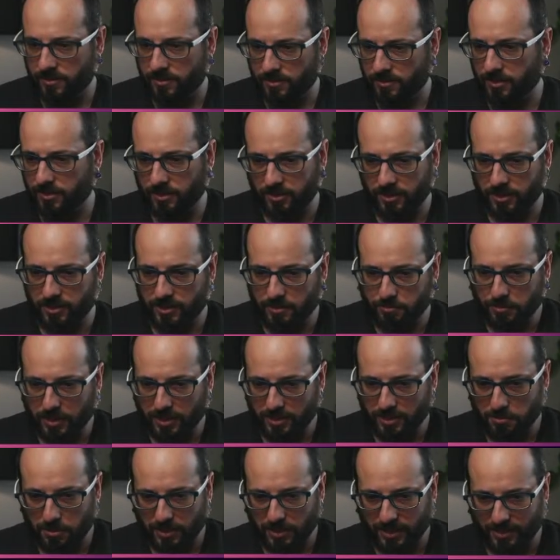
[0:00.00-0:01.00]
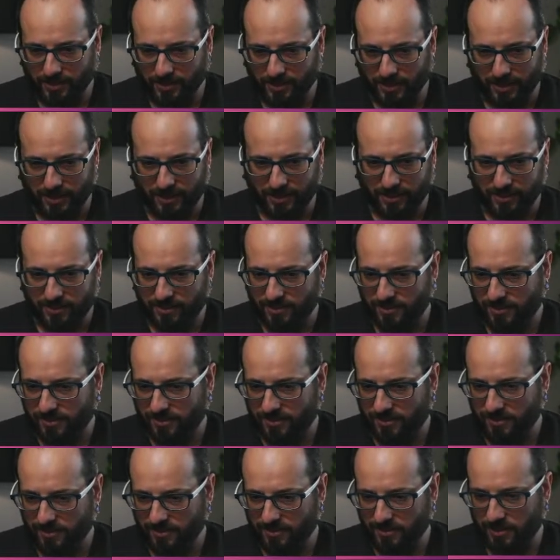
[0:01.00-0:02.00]
You didn't update the plan, guy.
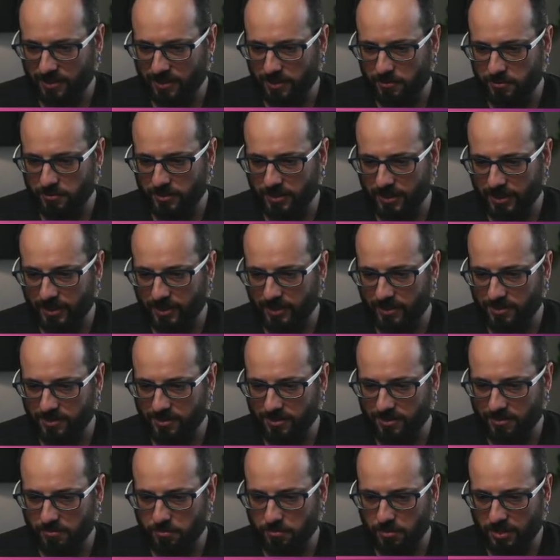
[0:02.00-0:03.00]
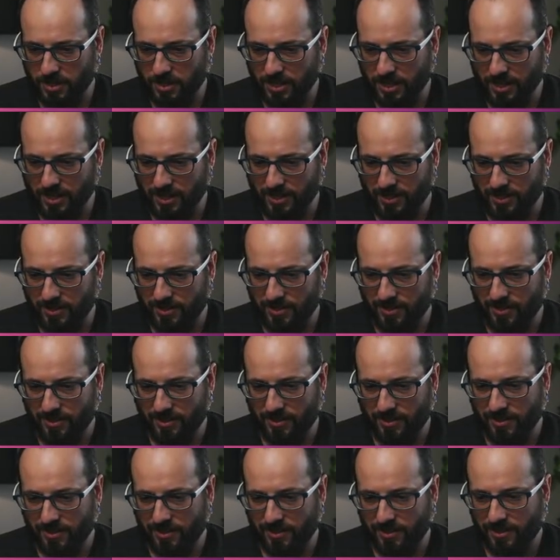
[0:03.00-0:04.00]
Update the plan
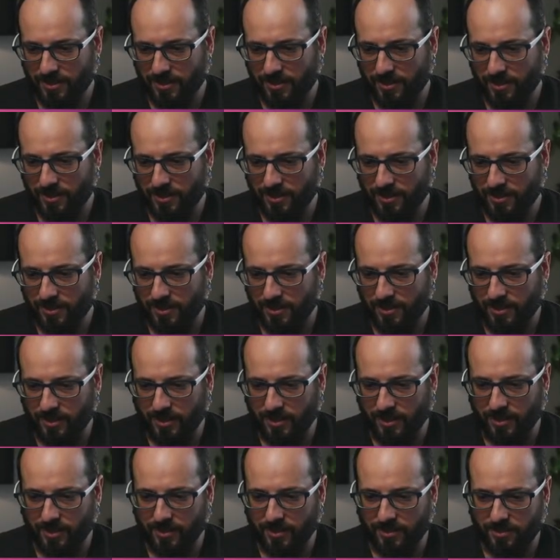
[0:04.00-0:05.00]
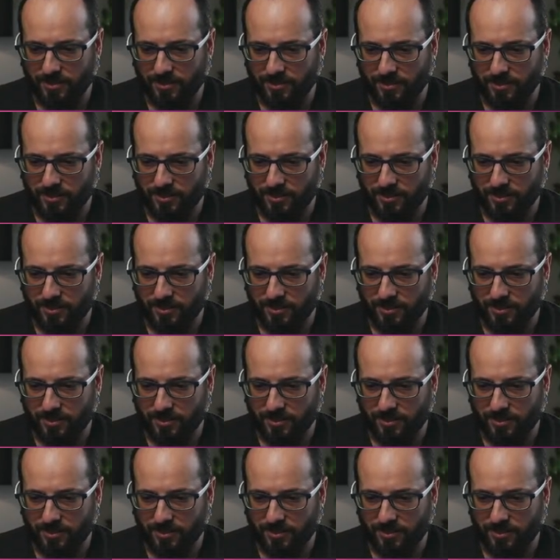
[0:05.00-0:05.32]
and